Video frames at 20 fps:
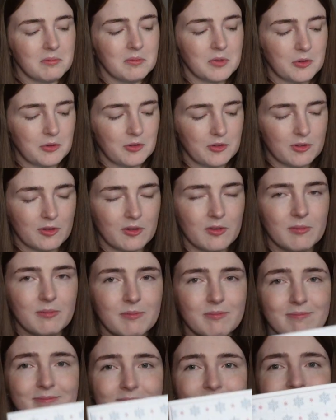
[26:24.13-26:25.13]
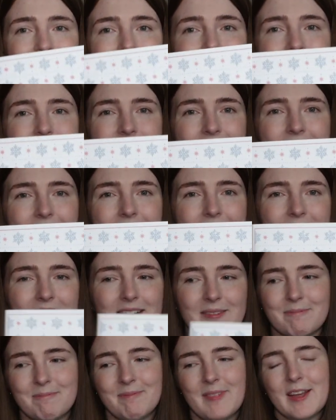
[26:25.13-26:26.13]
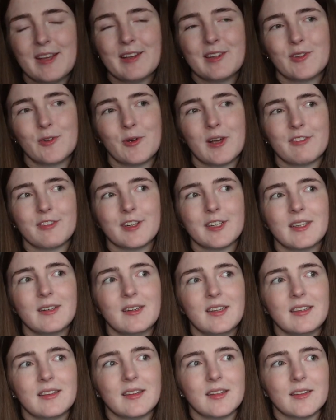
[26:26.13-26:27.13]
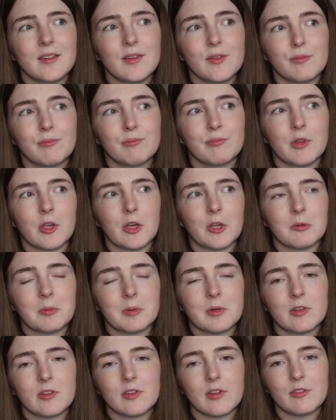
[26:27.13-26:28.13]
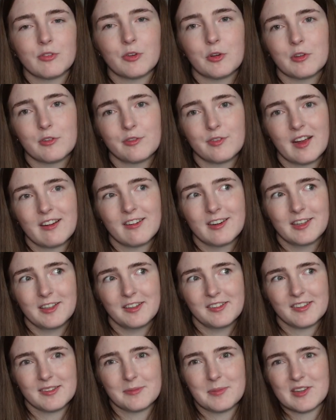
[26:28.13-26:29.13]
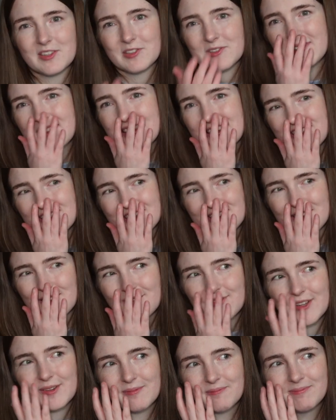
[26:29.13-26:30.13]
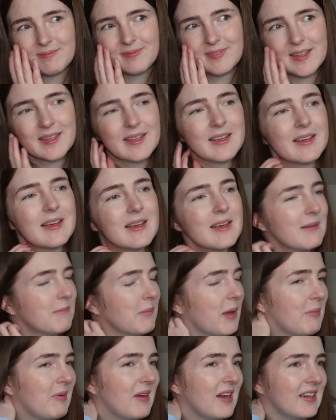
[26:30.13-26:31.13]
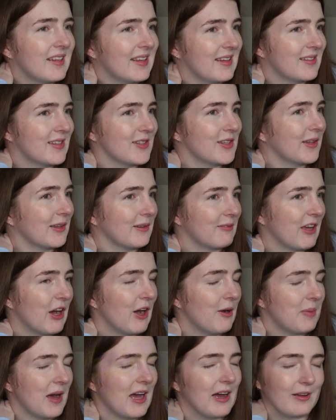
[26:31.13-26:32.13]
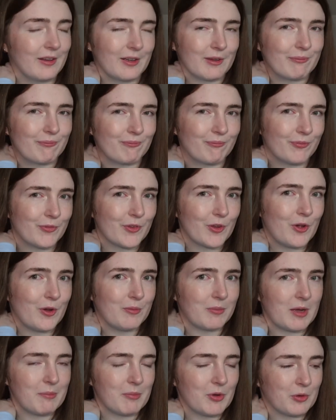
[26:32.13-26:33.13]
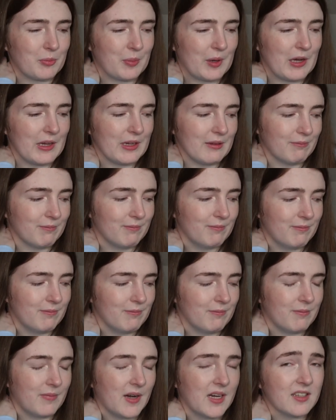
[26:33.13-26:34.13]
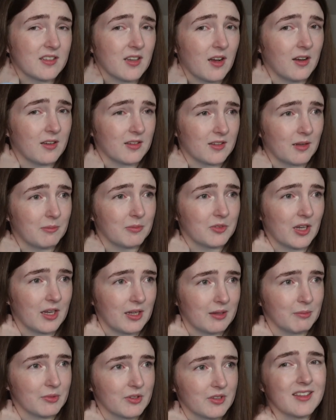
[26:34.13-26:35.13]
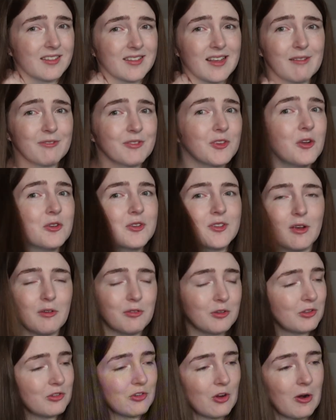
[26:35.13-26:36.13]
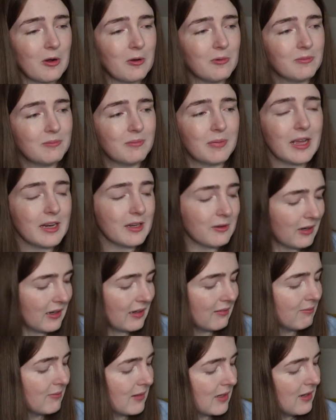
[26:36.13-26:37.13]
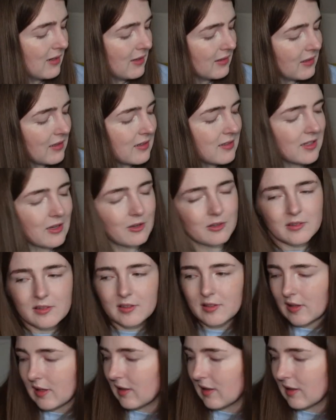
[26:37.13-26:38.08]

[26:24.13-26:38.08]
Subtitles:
because look at them. Do I really need this? No, because I've got the Fairyloot special editions of them. Maybe I need to cut back on my book buying, but it's hard sometimes because I have no self-control. But anyway, let's get on to the